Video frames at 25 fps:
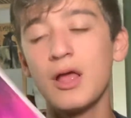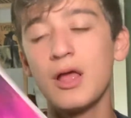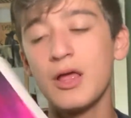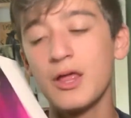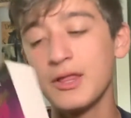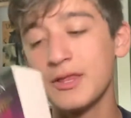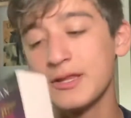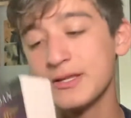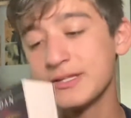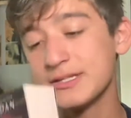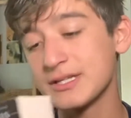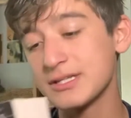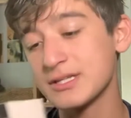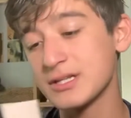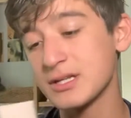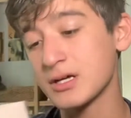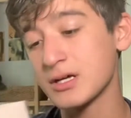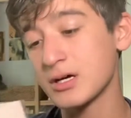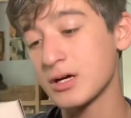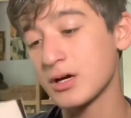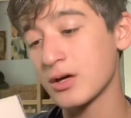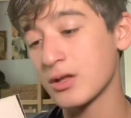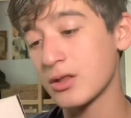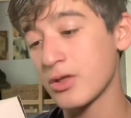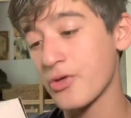this is
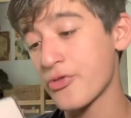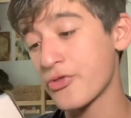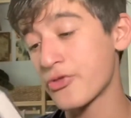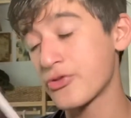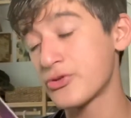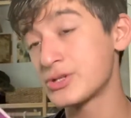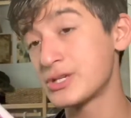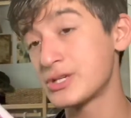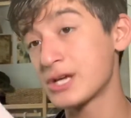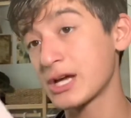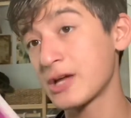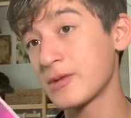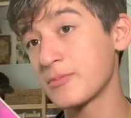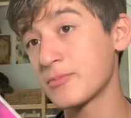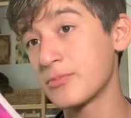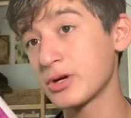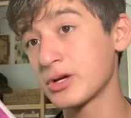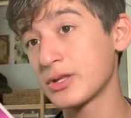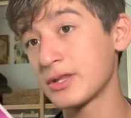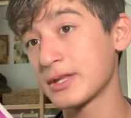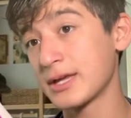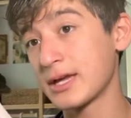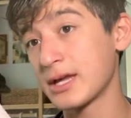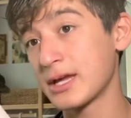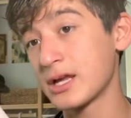the second book
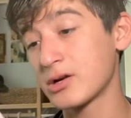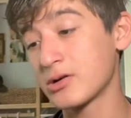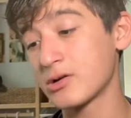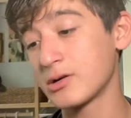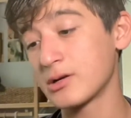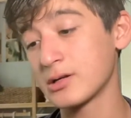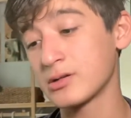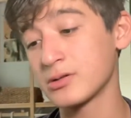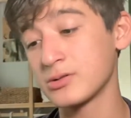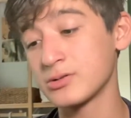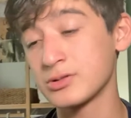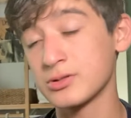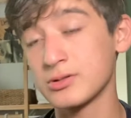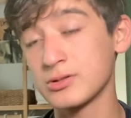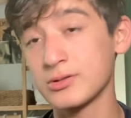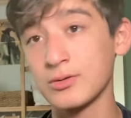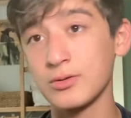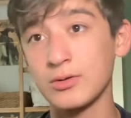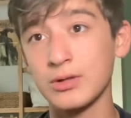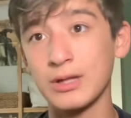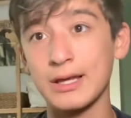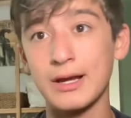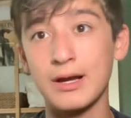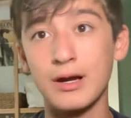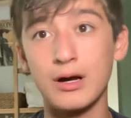in the Kane Chronicles.
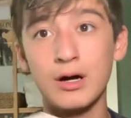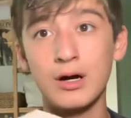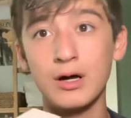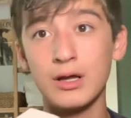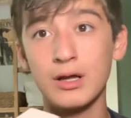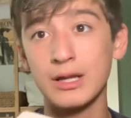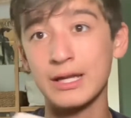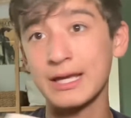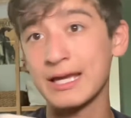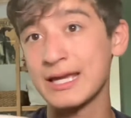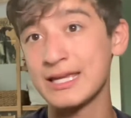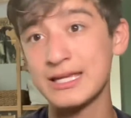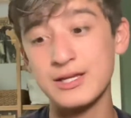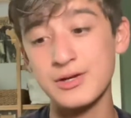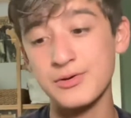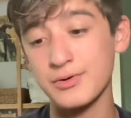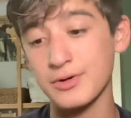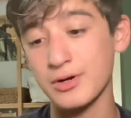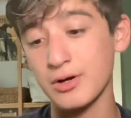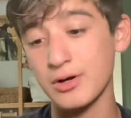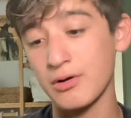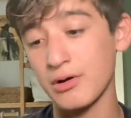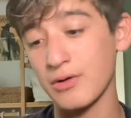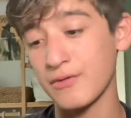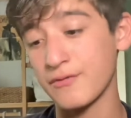Like a year
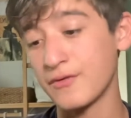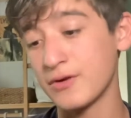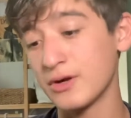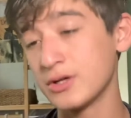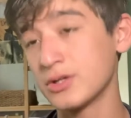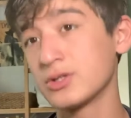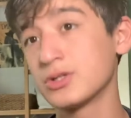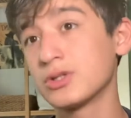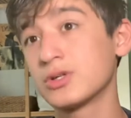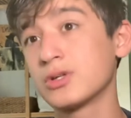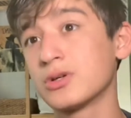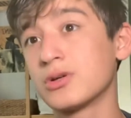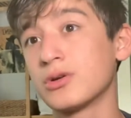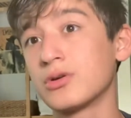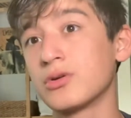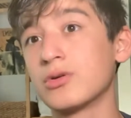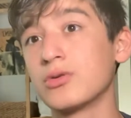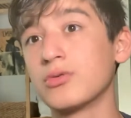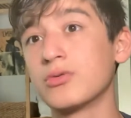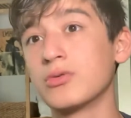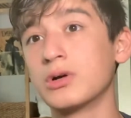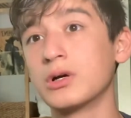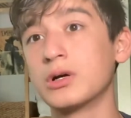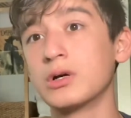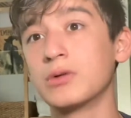ago, I finished
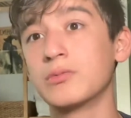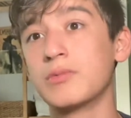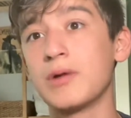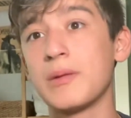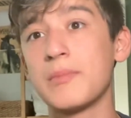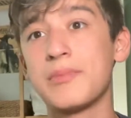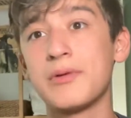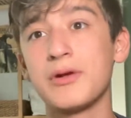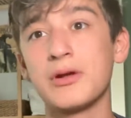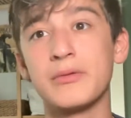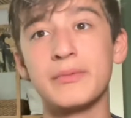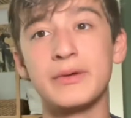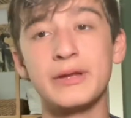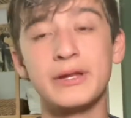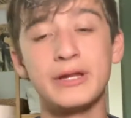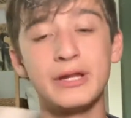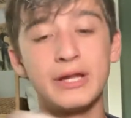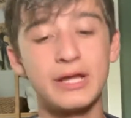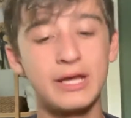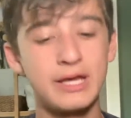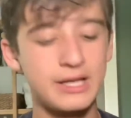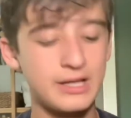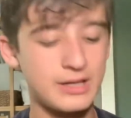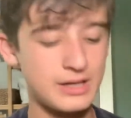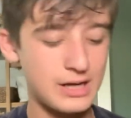Red Pyramid,
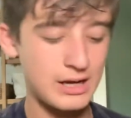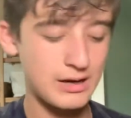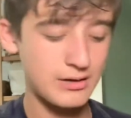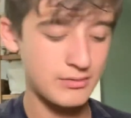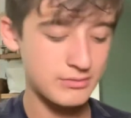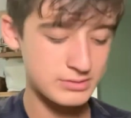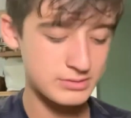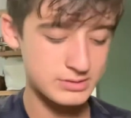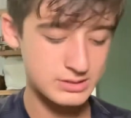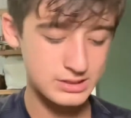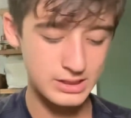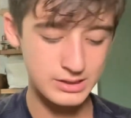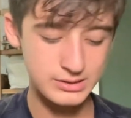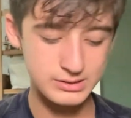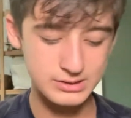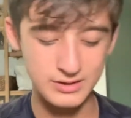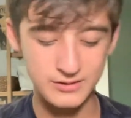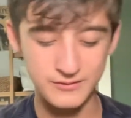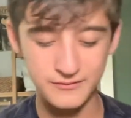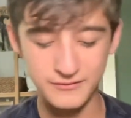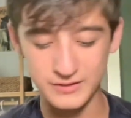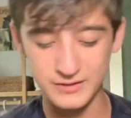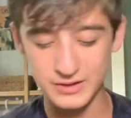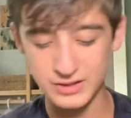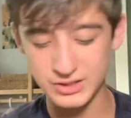and I always said I was
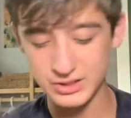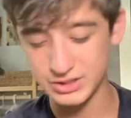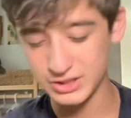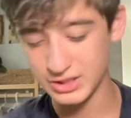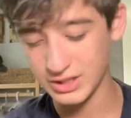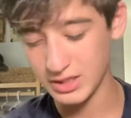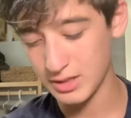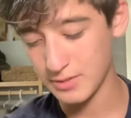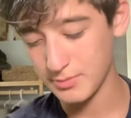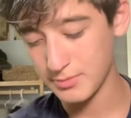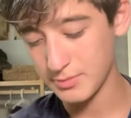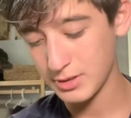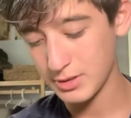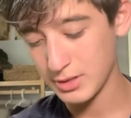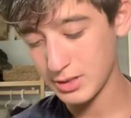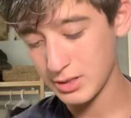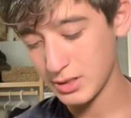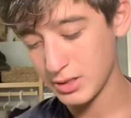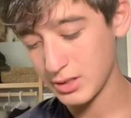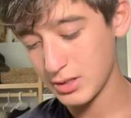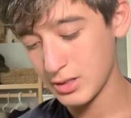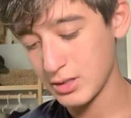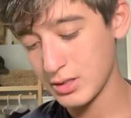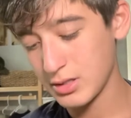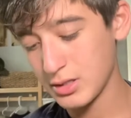gonna finish it up.
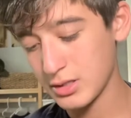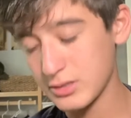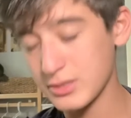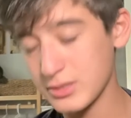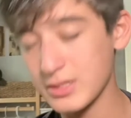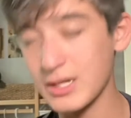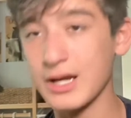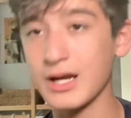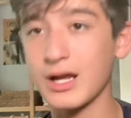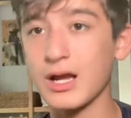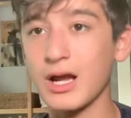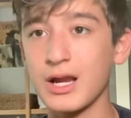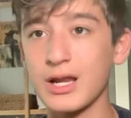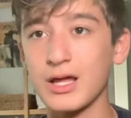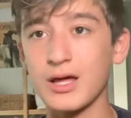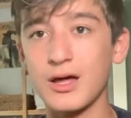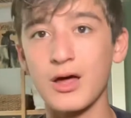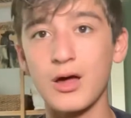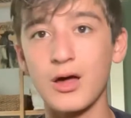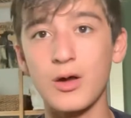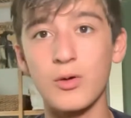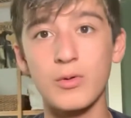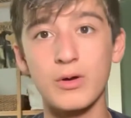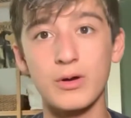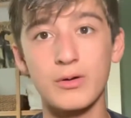Then I kind of
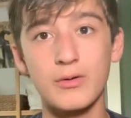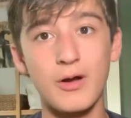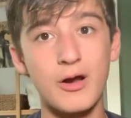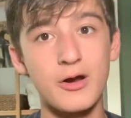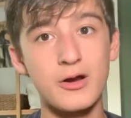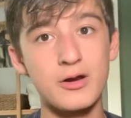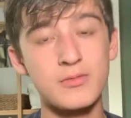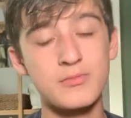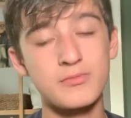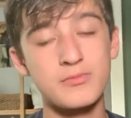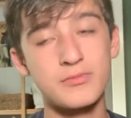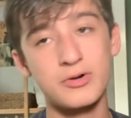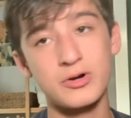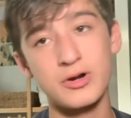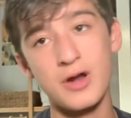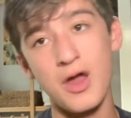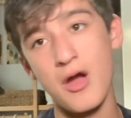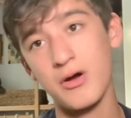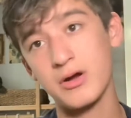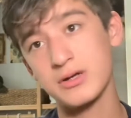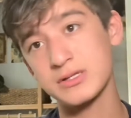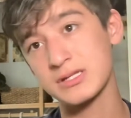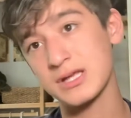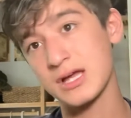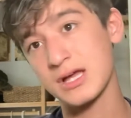got a Rick Riordan
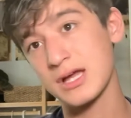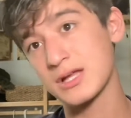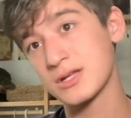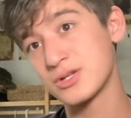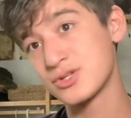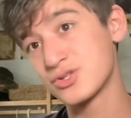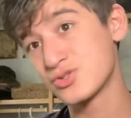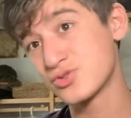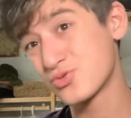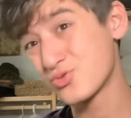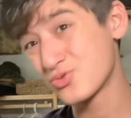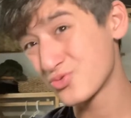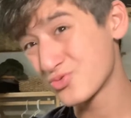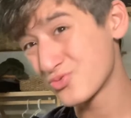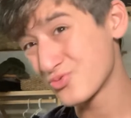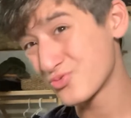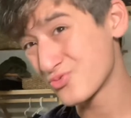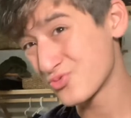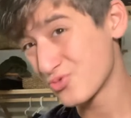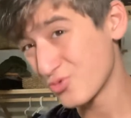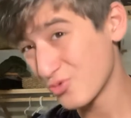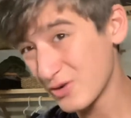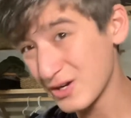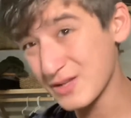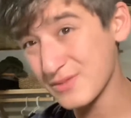burnout because I had
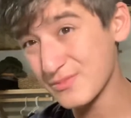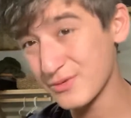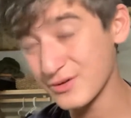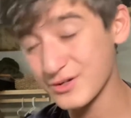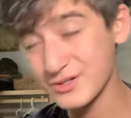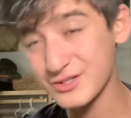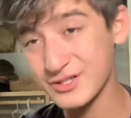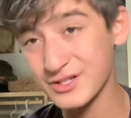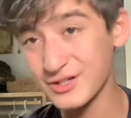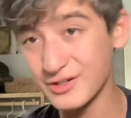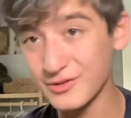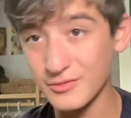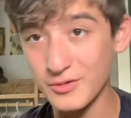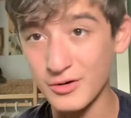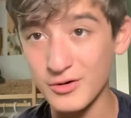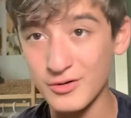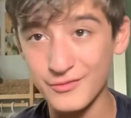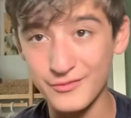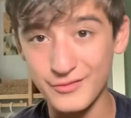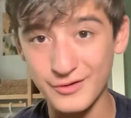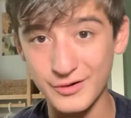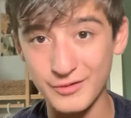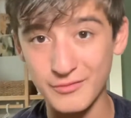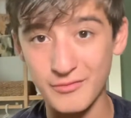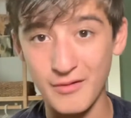20 books in a row
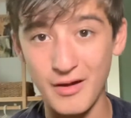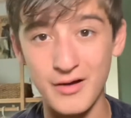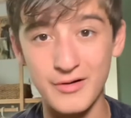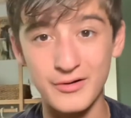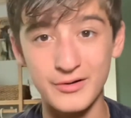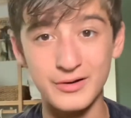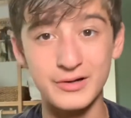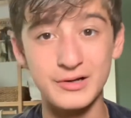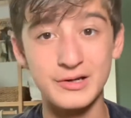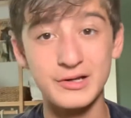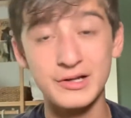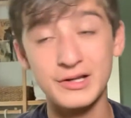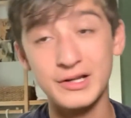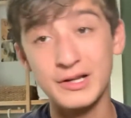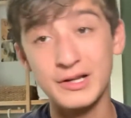of Rick Riordan.